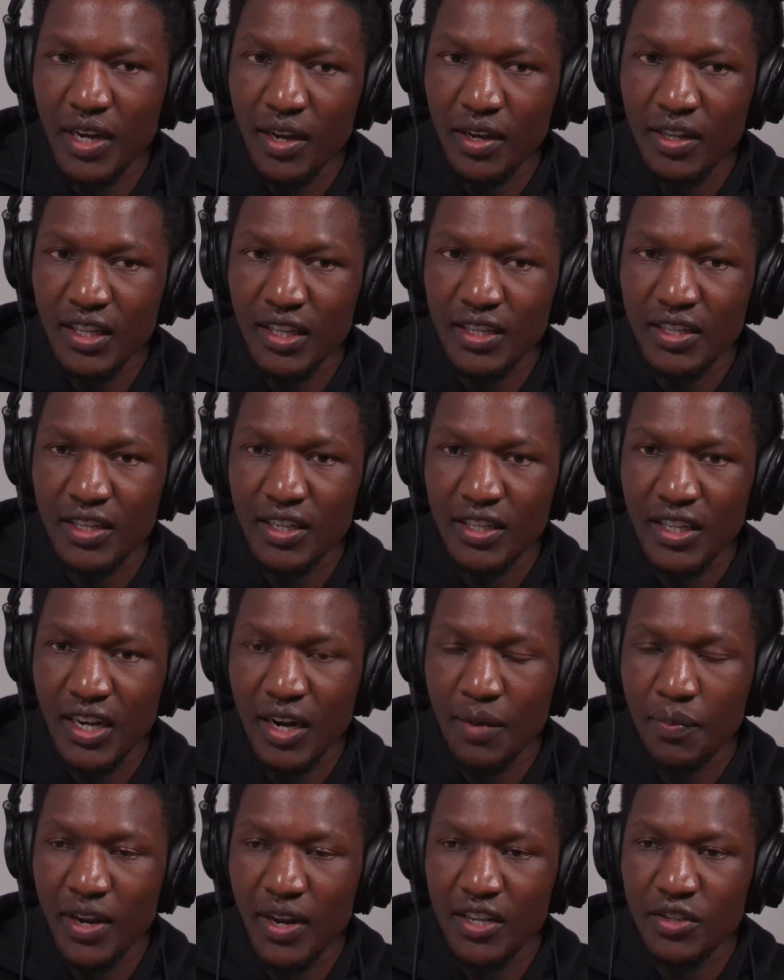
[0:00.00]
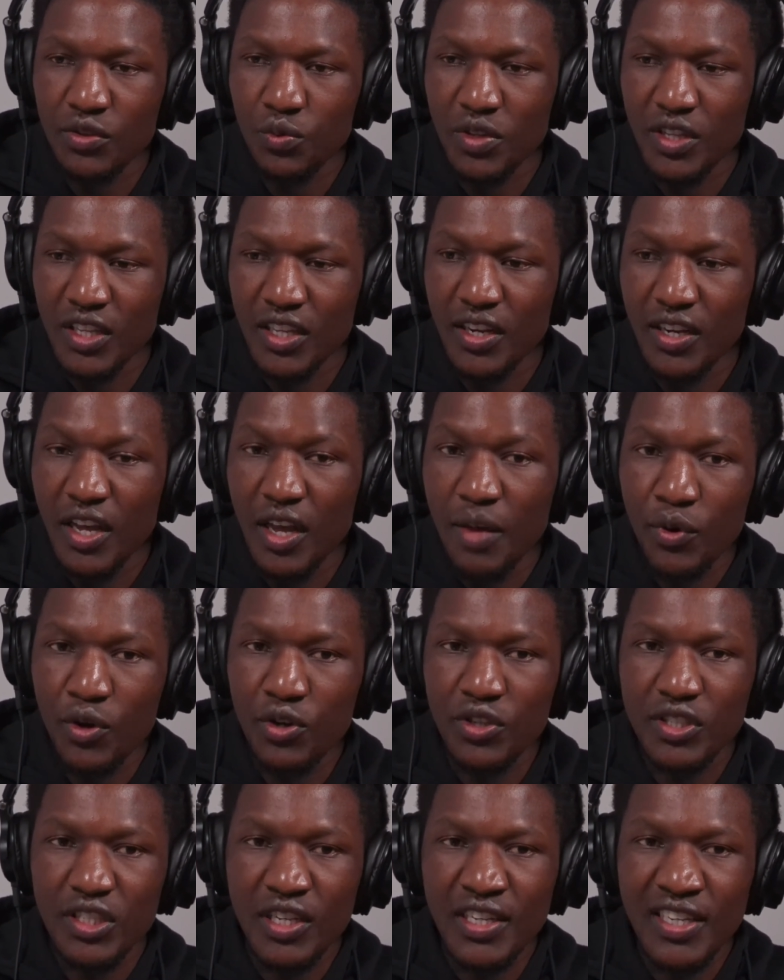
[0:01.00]
that applies within
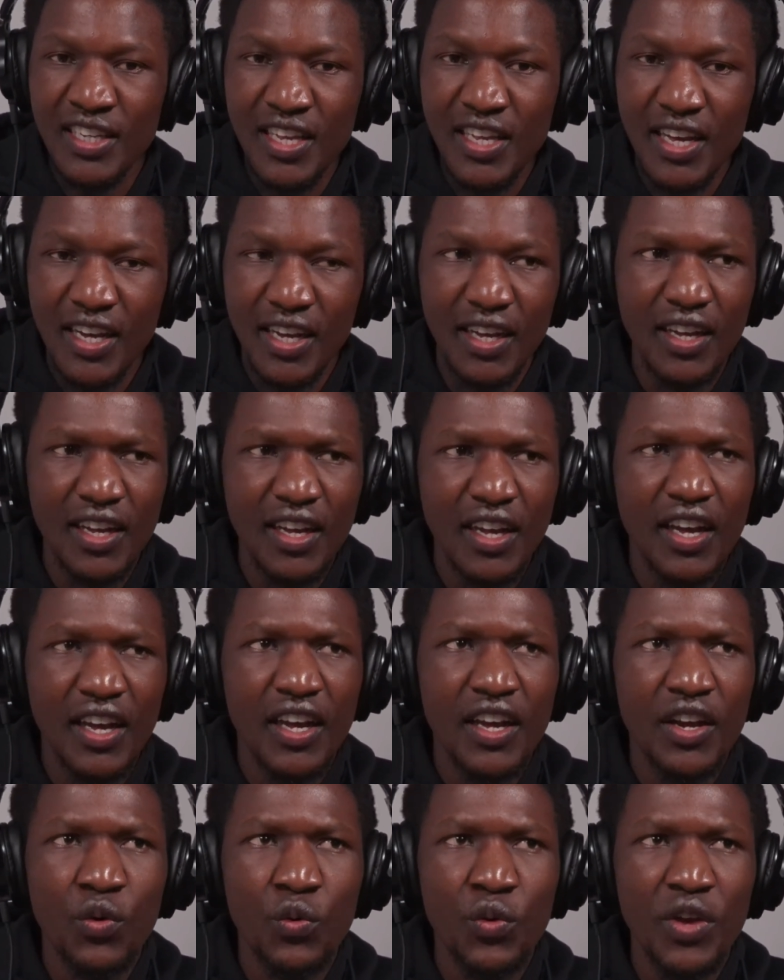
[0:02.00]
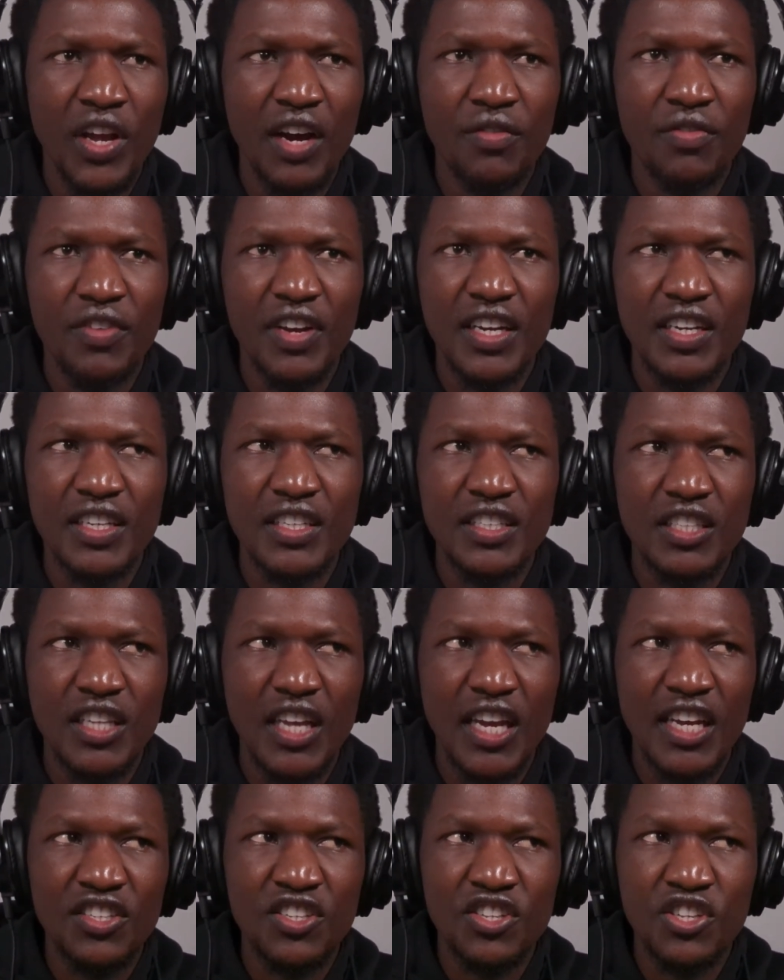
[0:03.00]
because here we have
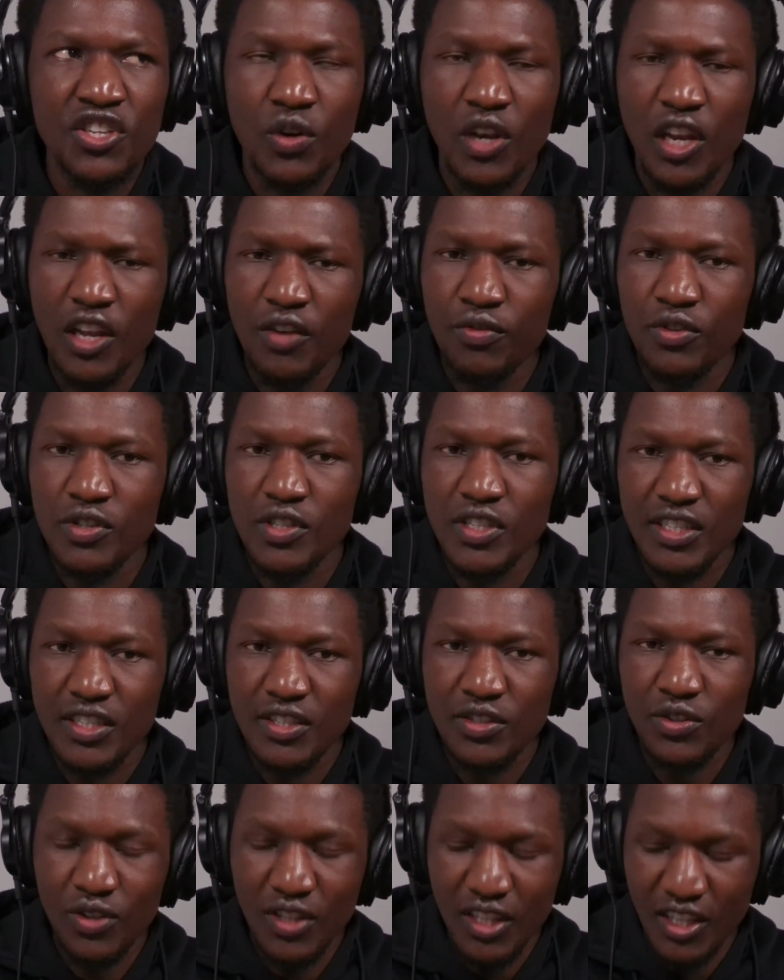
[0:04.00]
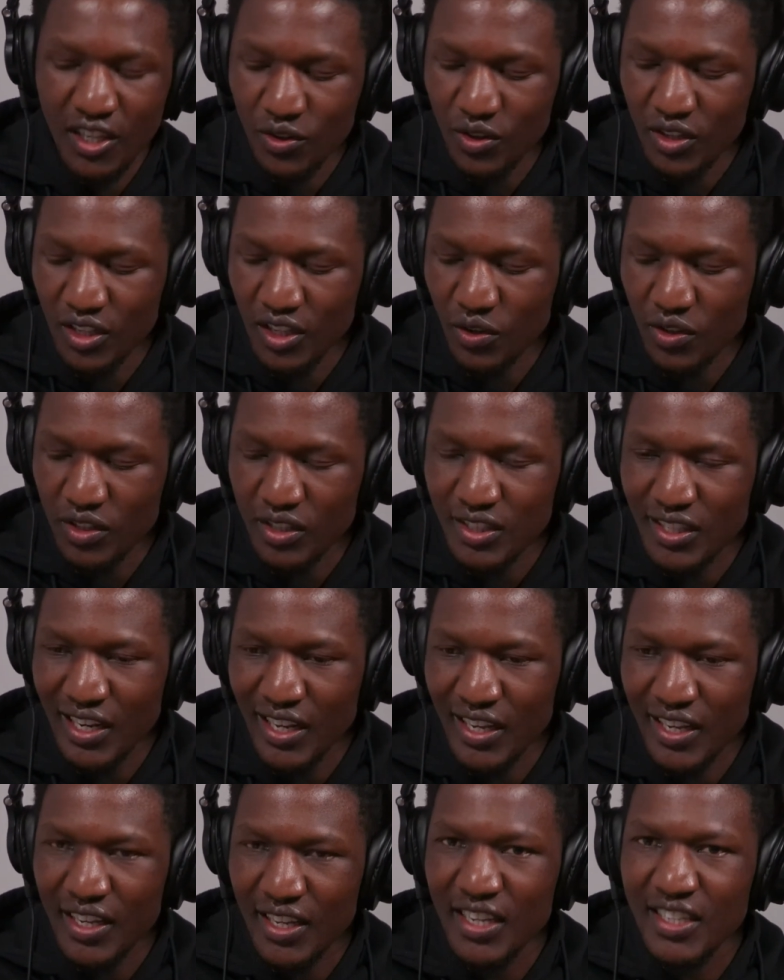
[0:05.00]
SQ levels. So they do it's
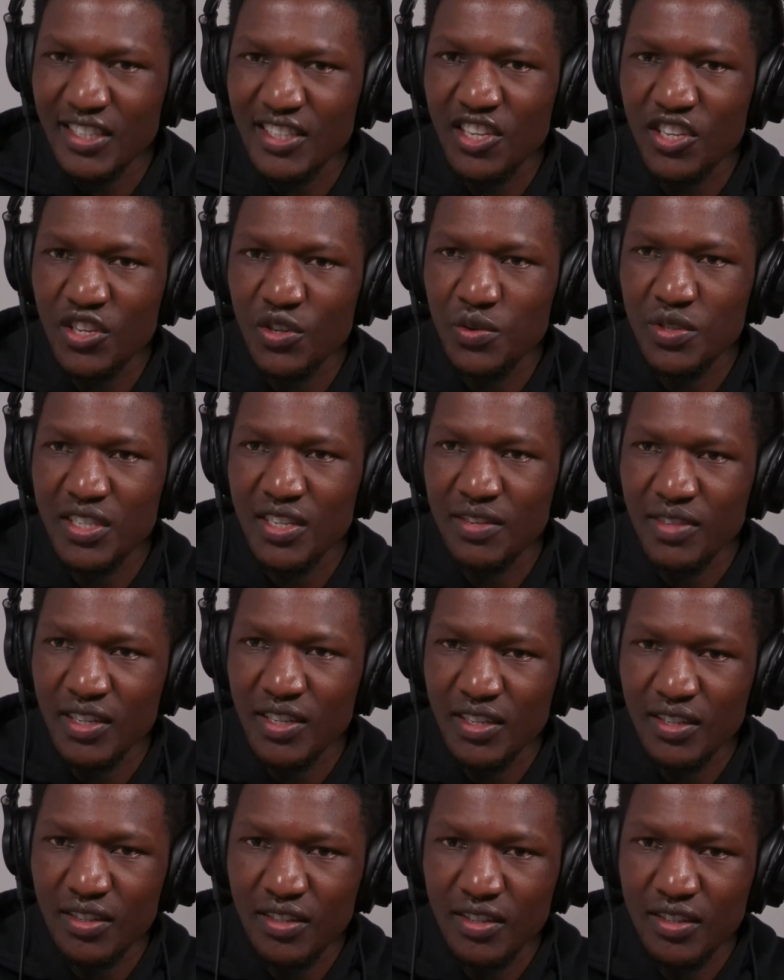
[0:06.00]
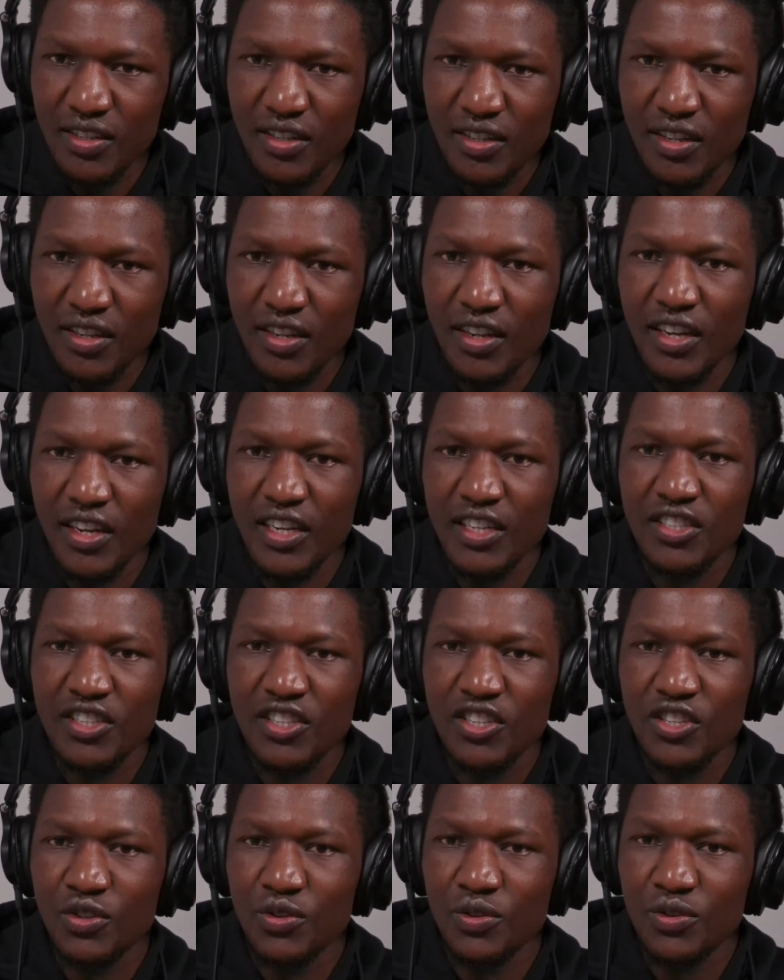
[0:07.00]
like SQ7,
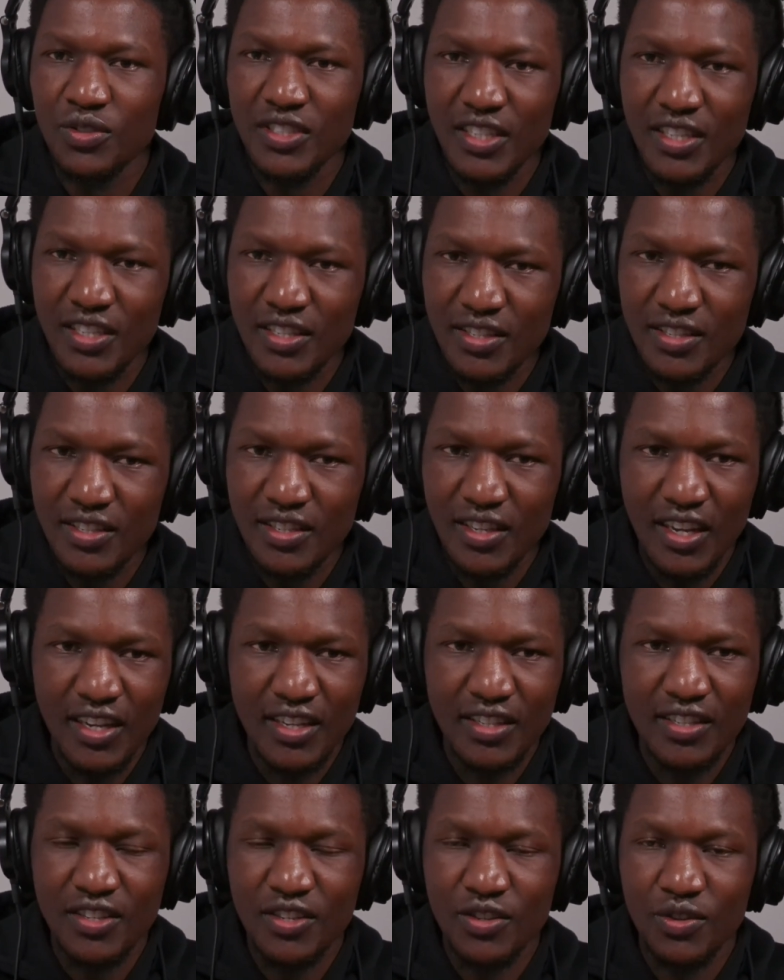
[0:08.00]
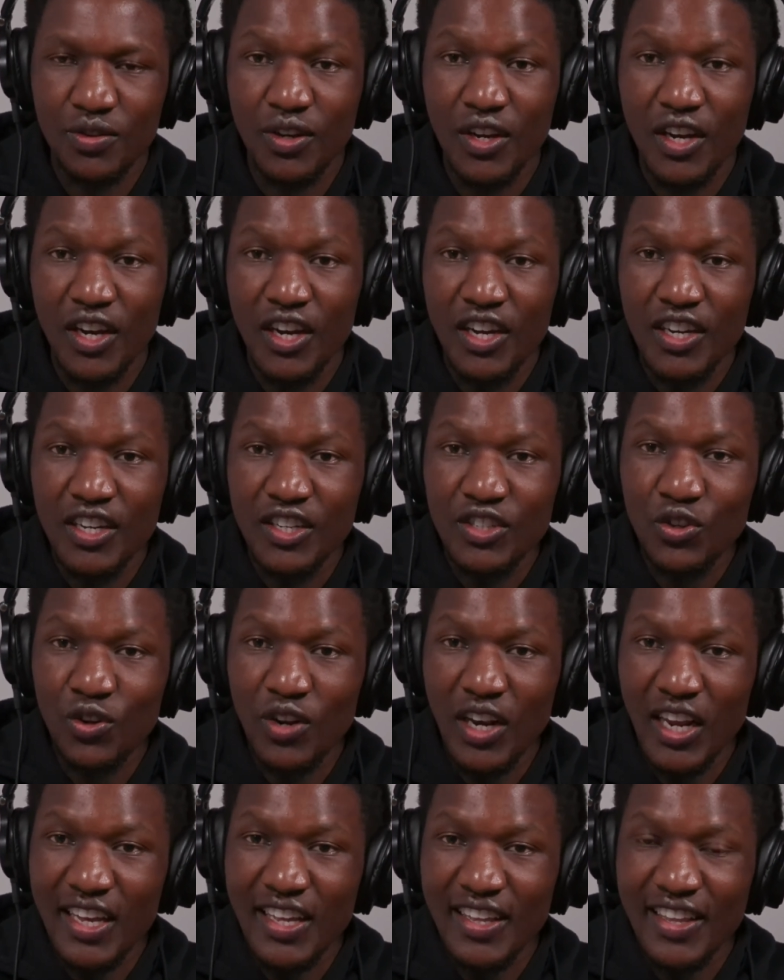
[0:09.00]
SQ6, SQ. So
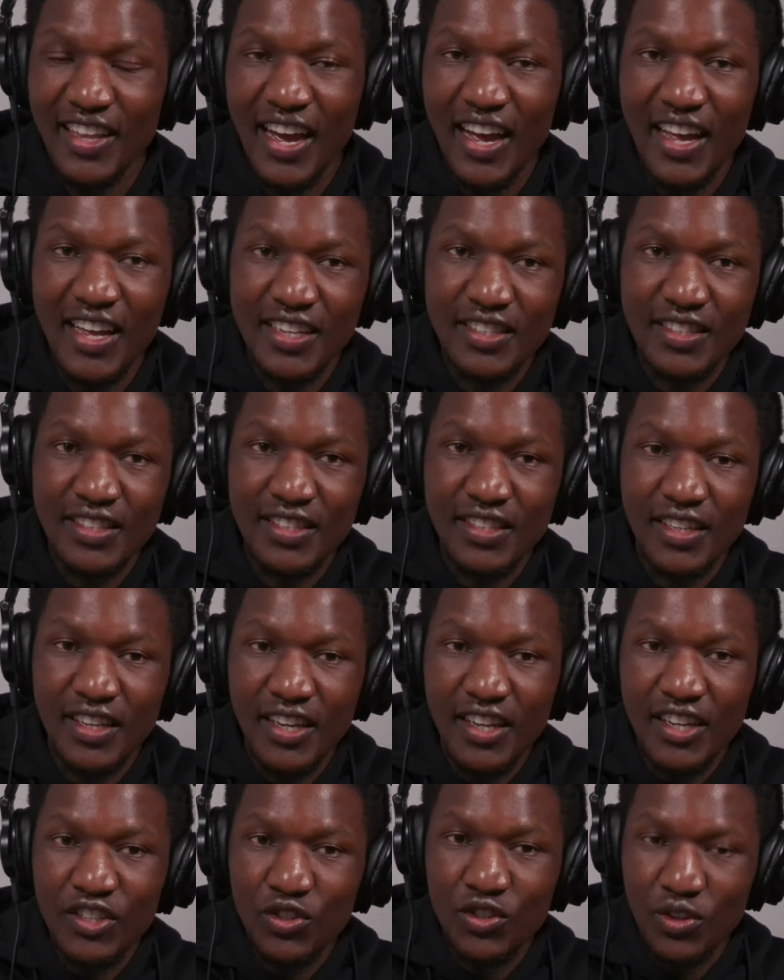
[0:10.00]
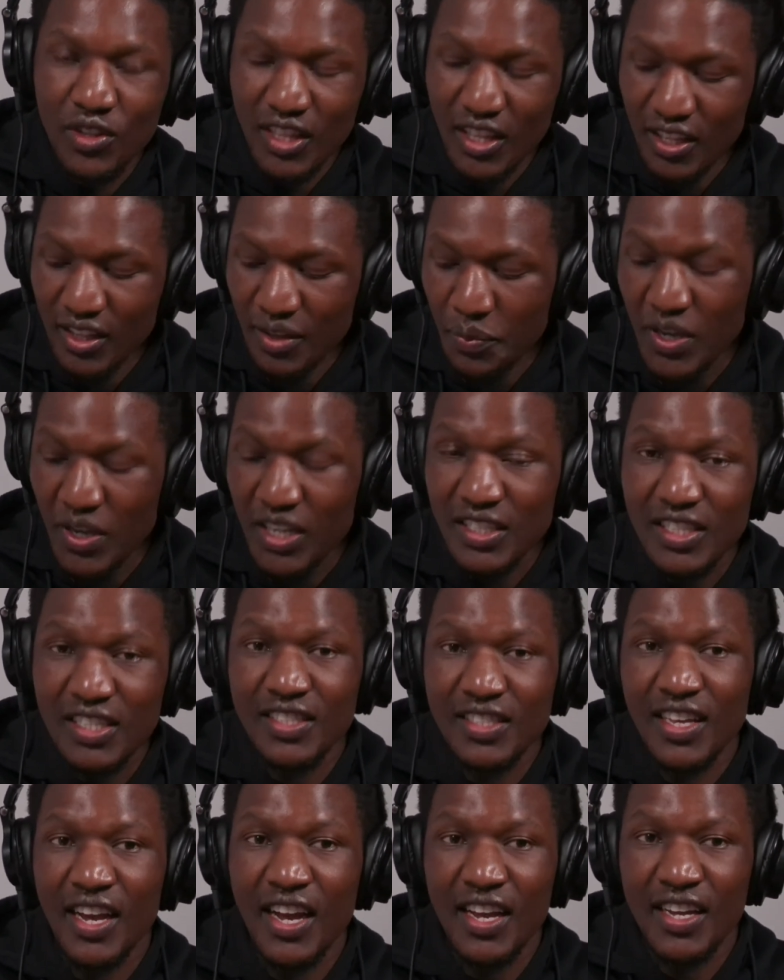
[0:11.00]
like the highest. So the PhD is the
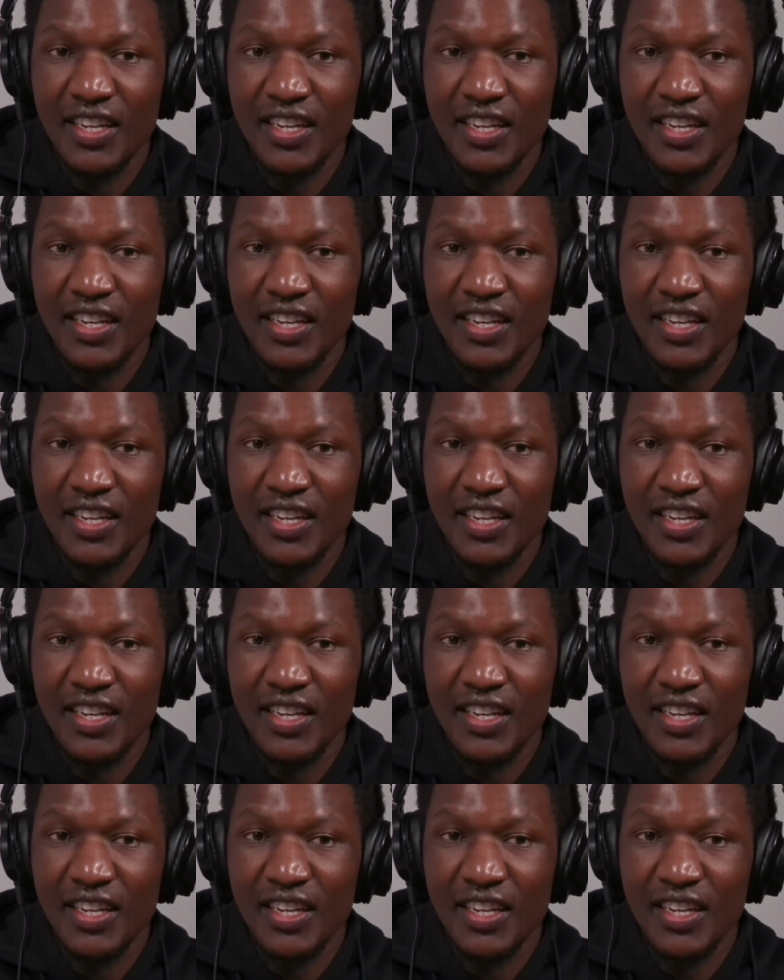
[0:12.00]
highest.